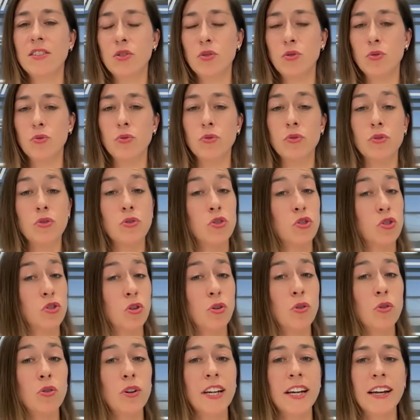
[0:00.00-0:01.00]
to
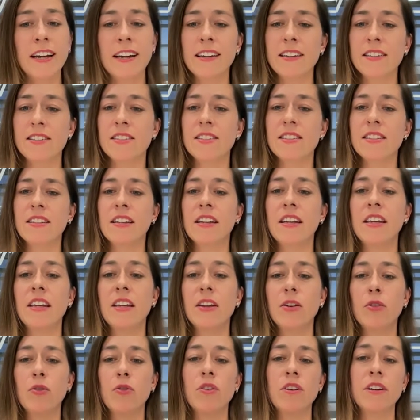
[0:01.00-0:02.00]
showcase
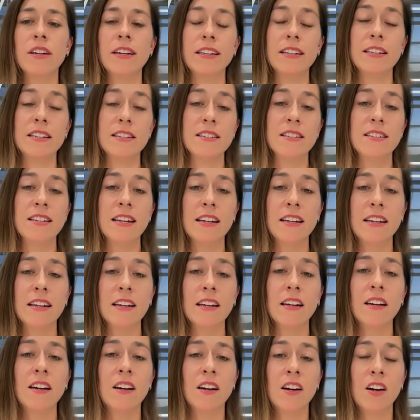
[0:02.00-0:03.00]
your
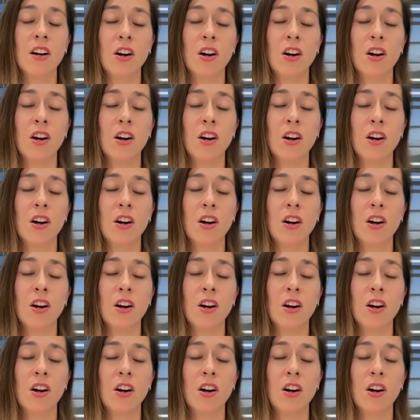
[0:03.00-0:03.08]
understanding